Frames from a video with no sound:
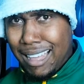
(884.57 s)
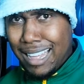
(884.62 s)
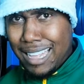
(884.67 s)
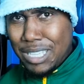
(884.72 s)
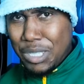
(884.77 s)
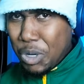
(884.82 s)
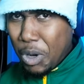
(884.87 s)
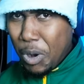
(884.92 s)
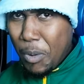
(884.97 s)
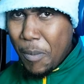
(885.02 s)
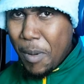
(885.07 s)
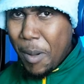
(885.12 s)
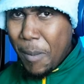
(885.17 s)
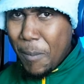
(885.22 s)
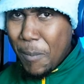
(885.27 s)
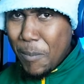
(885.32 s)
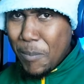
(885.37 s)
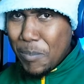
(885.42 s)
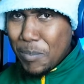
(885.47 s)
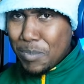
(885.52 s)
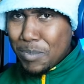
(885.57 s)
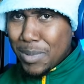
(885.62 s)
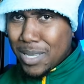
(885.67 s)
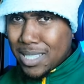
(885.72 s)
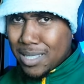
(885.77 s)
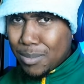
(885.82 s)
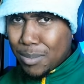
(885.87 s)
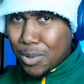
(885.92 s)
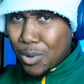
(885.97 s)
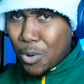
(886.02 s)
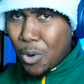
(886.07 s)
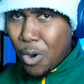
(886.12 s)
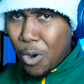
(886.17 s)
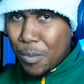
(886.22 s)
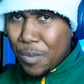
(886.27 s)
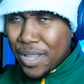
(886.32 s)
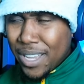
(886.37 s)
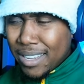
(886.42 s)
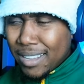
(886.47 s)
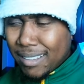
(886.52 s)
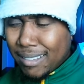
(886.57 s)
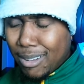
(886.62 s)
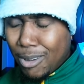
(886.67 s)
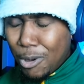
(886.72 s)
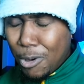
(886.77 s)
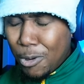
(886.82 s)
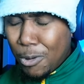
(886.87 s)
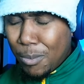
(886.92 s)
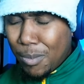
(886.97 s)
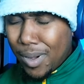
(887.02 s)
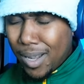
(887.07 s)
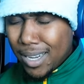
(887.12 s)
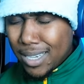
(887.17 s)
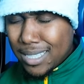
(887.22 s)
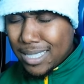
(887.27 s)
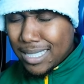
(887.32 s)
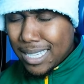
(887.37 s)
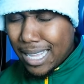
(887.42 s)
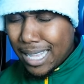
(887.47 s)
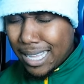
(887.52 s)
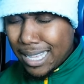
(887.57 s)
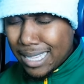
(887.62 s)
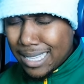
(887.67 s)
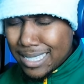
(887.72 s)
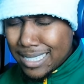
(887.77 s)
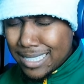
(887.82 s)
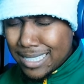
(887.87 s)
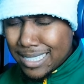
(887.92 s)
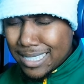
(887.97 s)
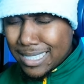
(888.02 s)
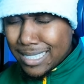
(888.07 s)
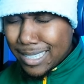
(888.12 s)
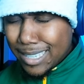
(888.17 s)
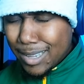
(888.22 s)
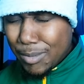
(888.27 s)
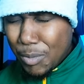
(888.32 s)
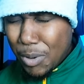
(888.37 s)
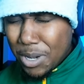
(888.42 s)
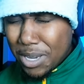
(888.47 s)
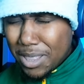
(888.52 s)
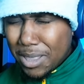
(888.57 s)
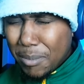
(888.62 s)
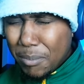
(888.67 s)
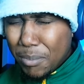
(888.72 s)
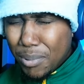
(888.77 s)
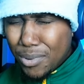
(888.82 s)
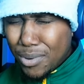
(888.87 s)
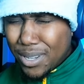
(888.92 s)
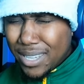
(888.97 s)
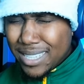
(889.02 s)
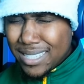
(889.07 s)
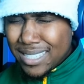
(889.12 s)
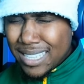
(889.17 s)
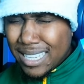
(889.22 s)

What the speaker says: Is it talking about Mr. McCormick? Oh my days. One of the boys.